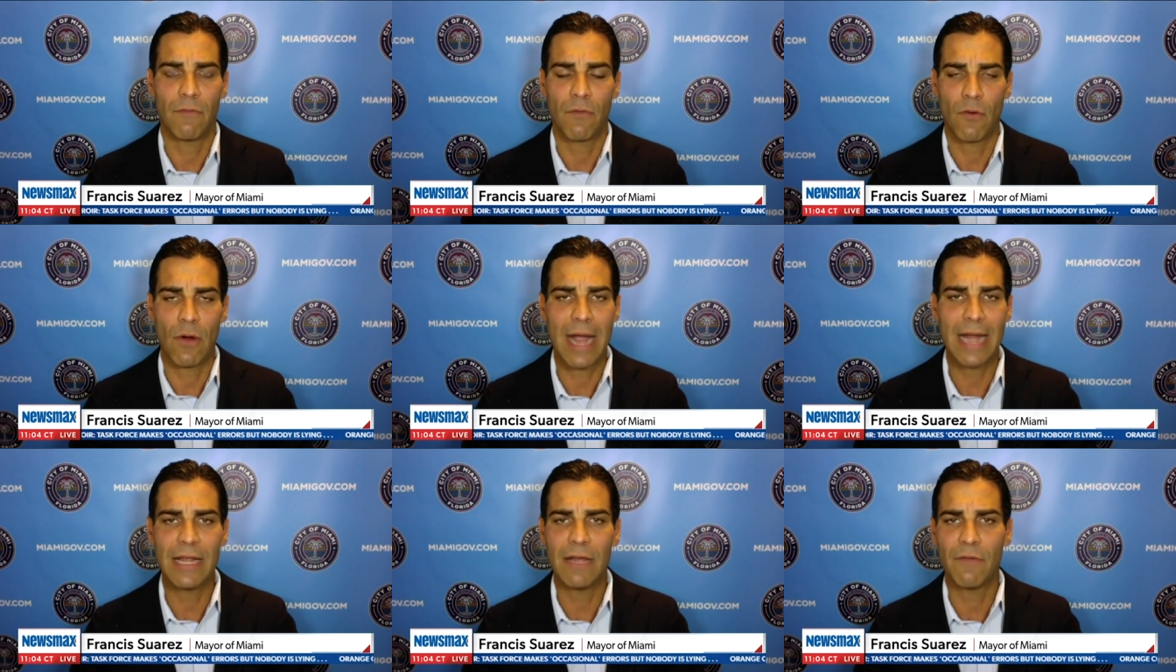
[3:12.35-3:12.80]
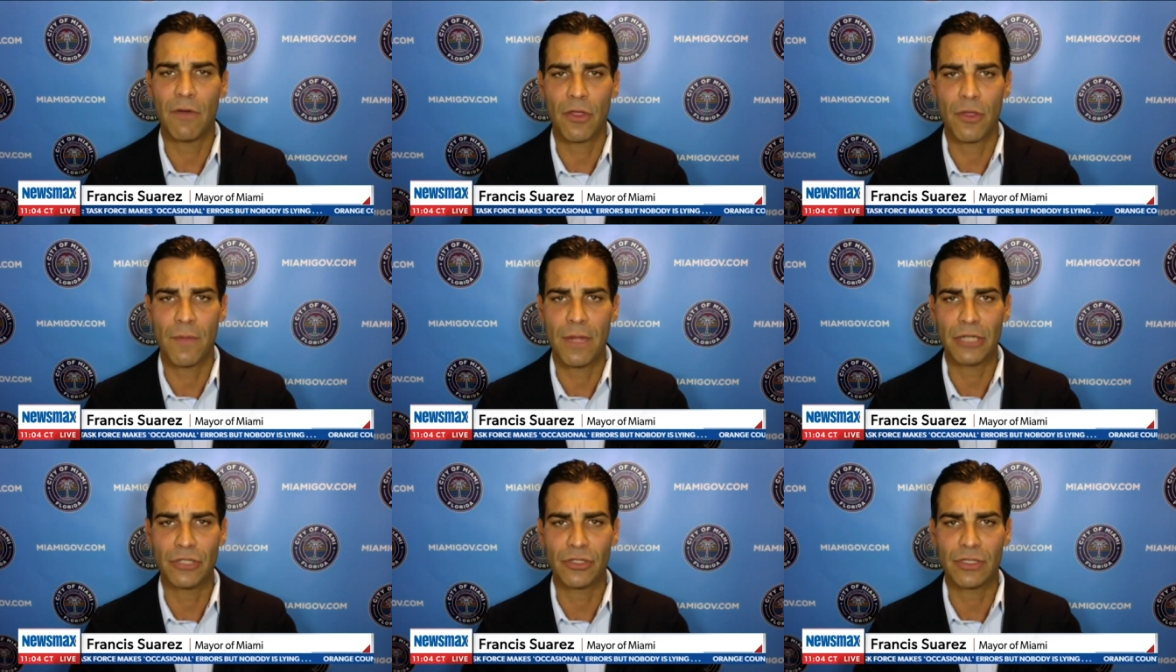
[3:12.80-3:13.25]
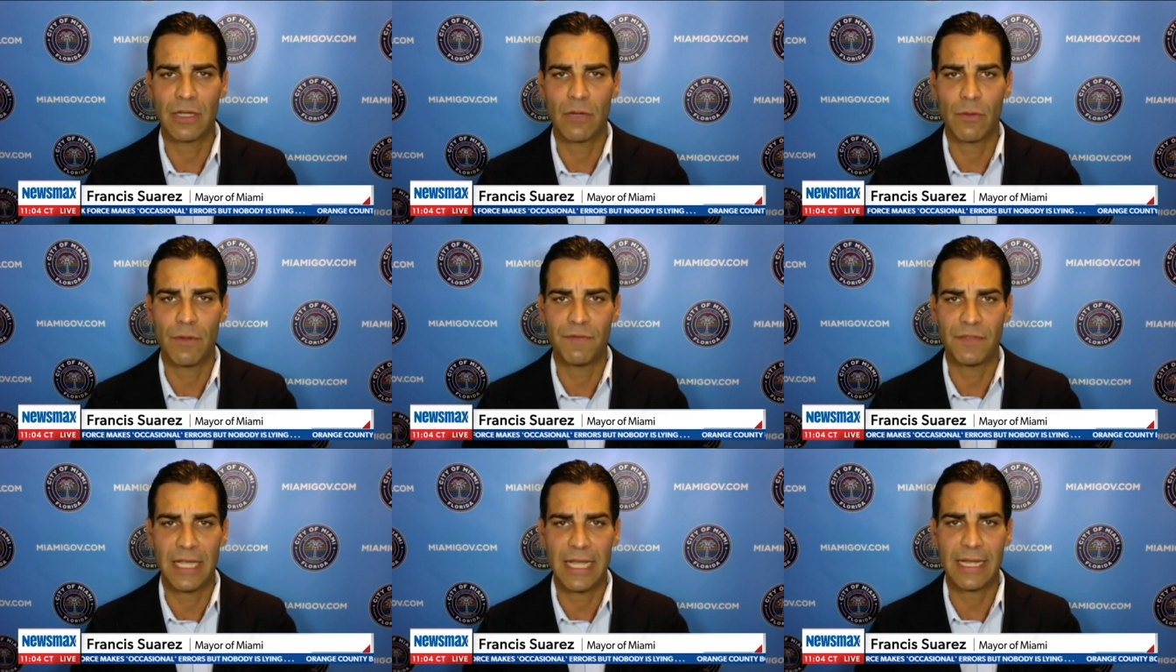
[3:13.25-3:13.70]
a variety of other measures
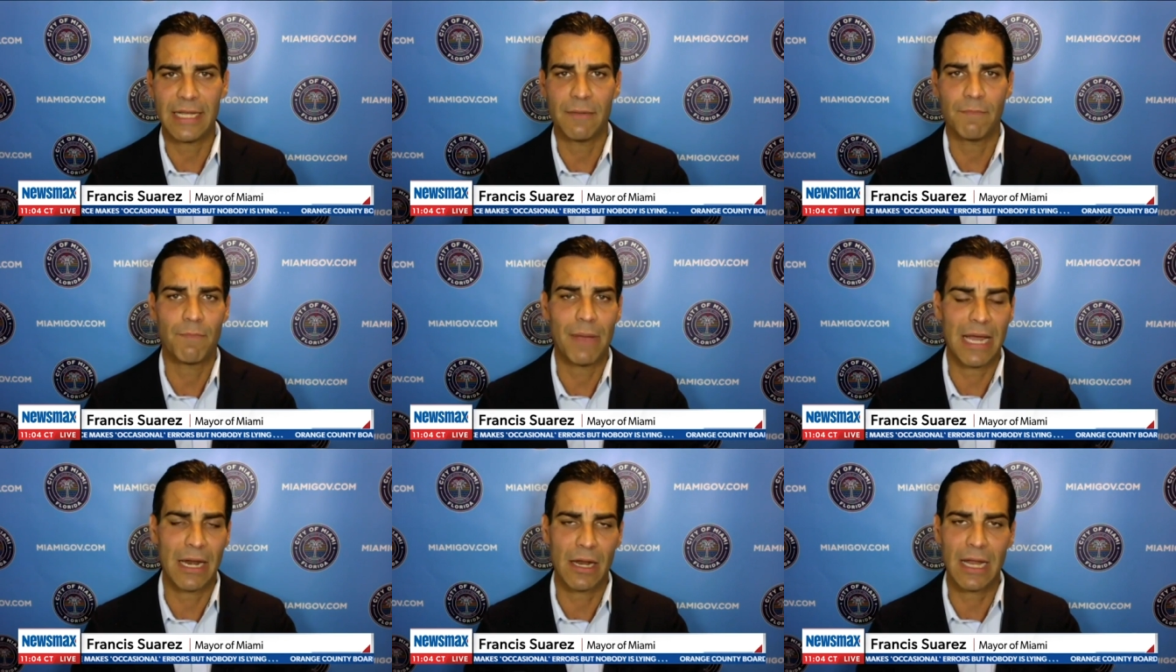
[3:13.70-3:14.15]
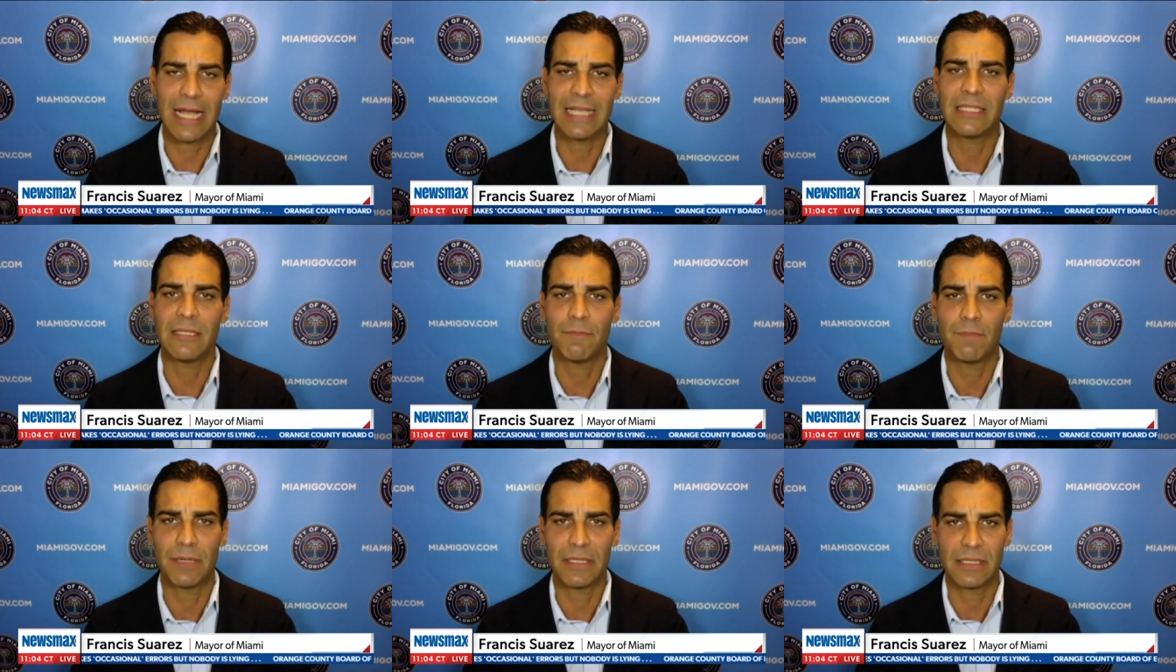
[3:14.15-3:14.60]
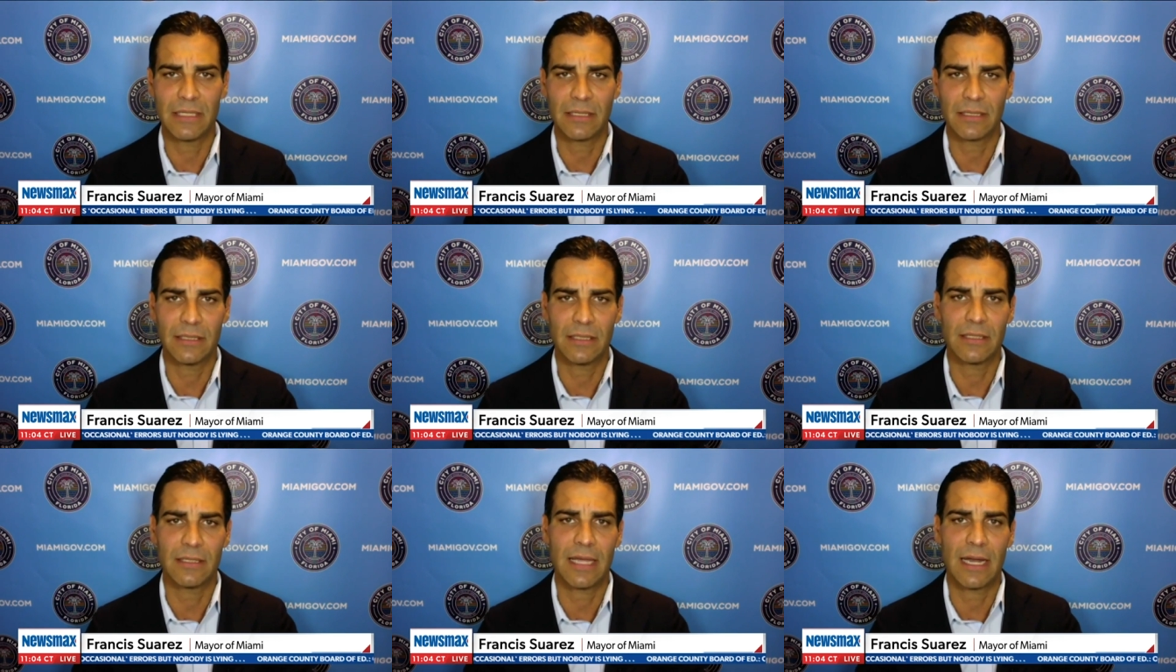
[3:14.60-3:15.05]
that we've taken penalizing
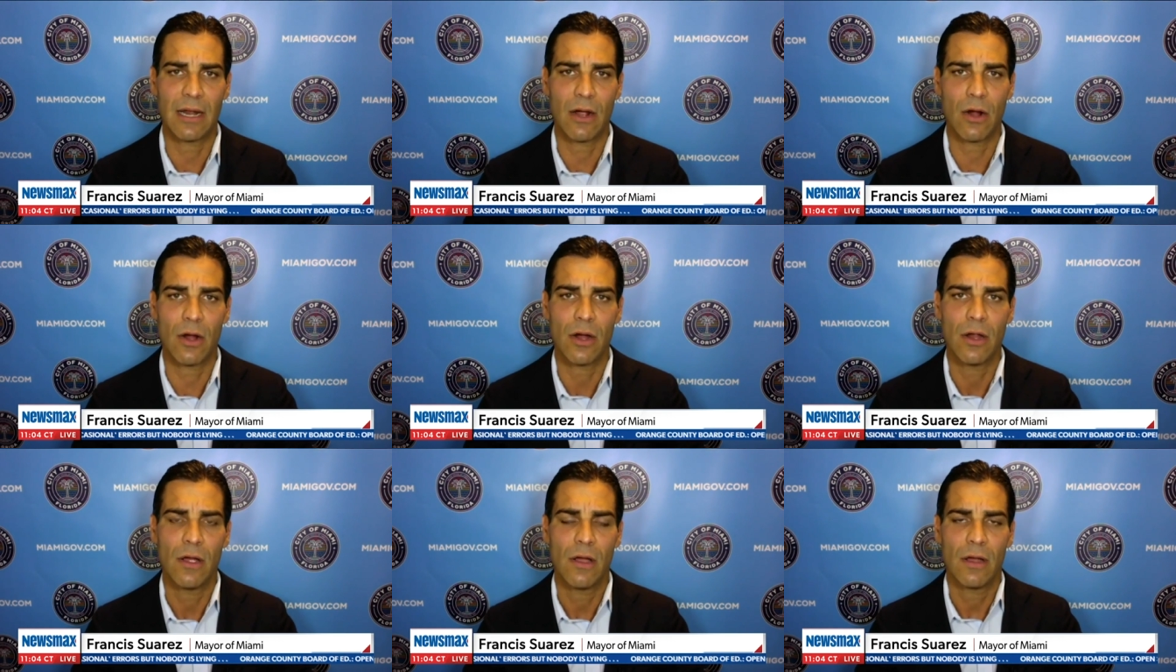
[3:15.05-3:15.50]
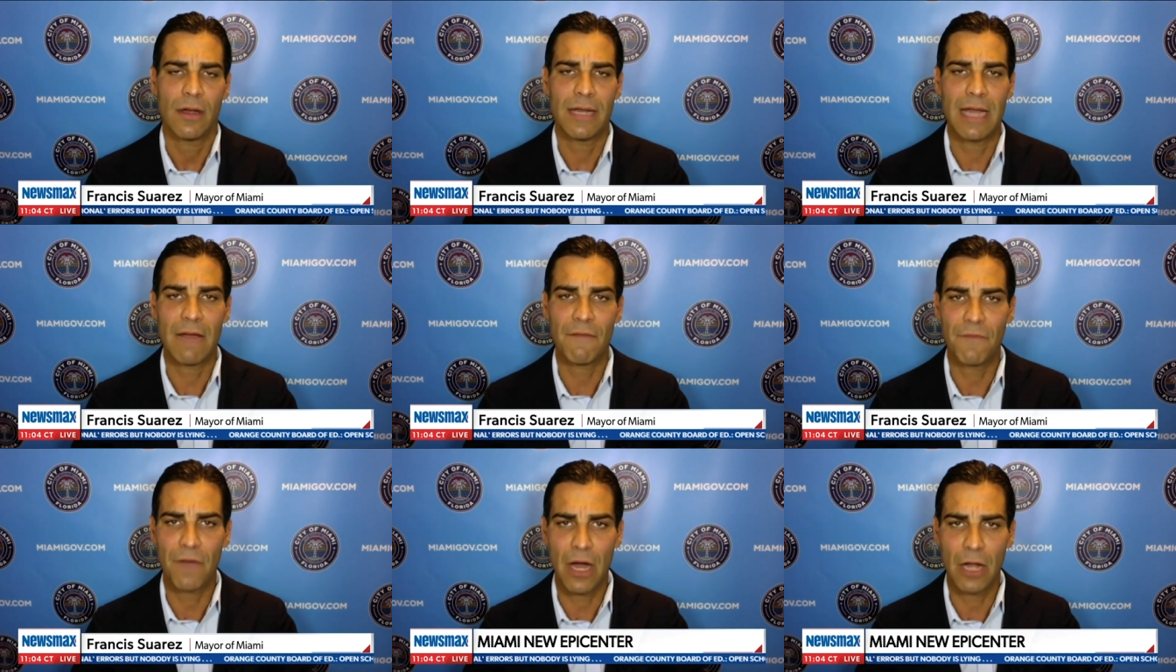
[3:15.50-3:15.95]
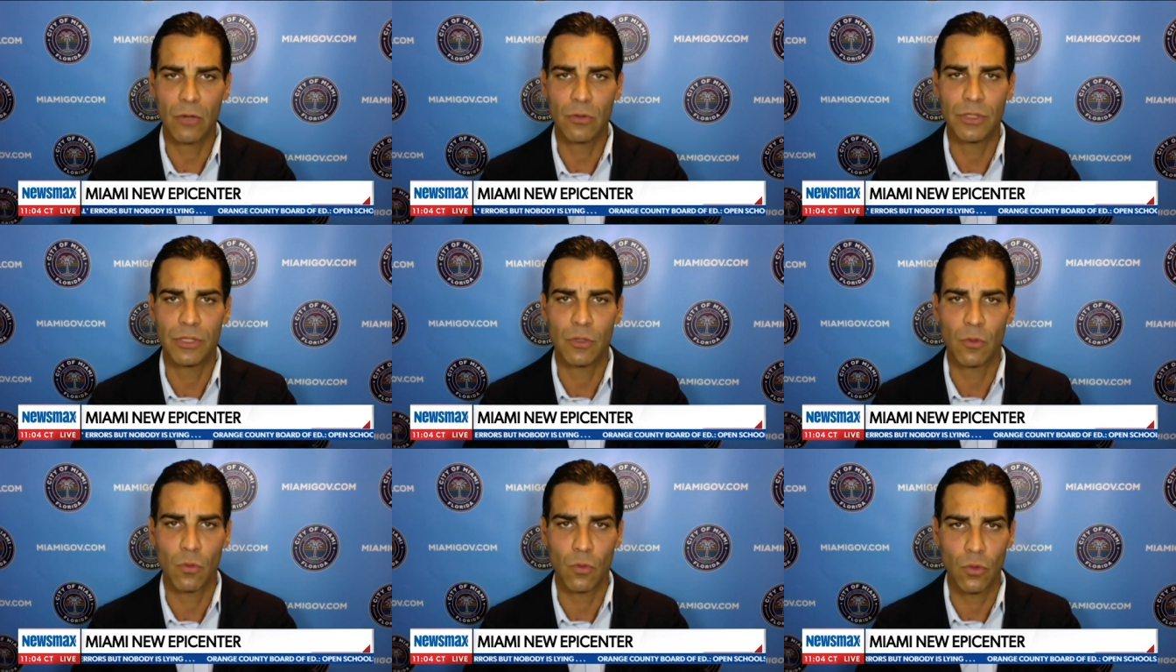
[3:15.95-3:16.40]
businesses that are not
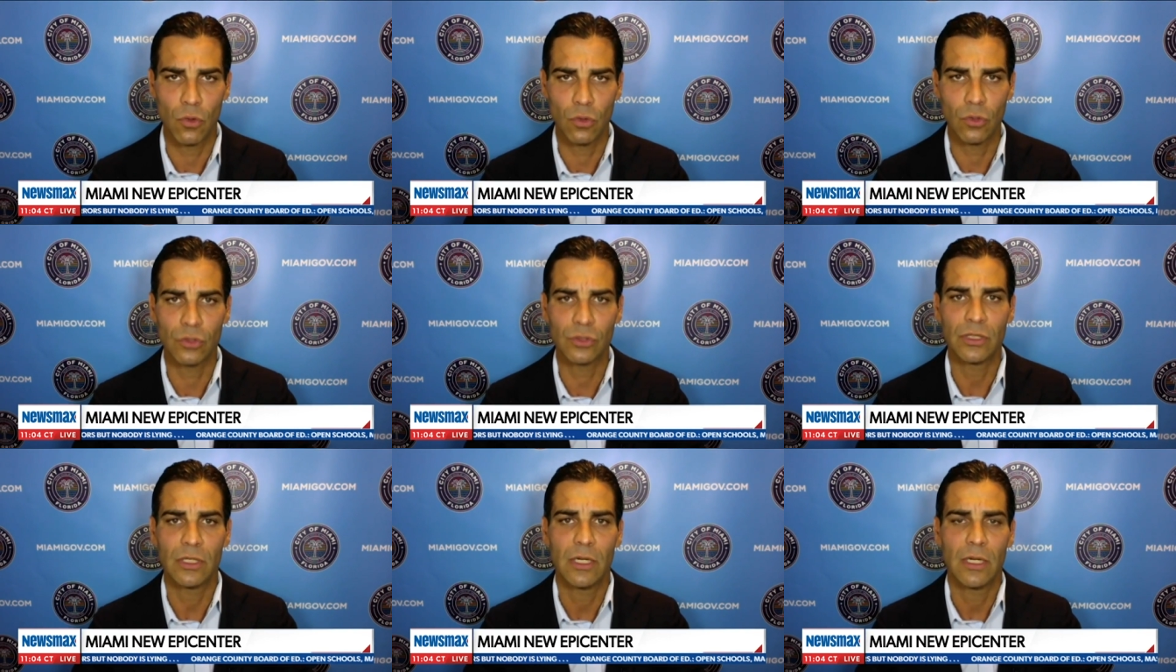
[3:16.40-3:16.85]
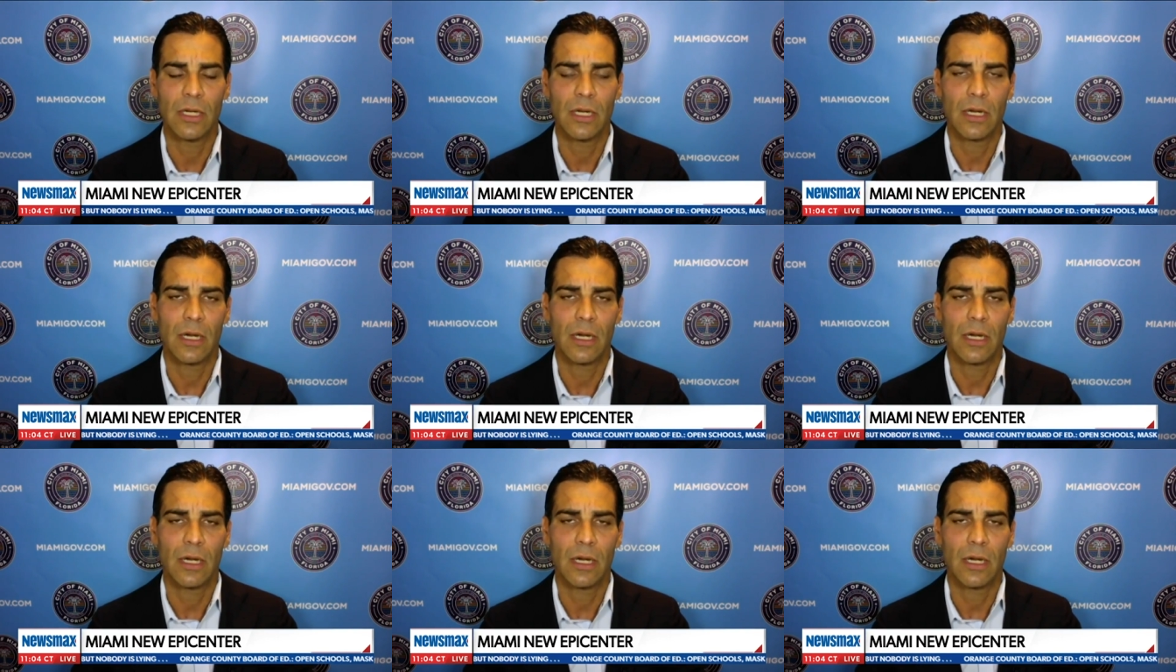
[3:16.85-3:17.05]
following the rules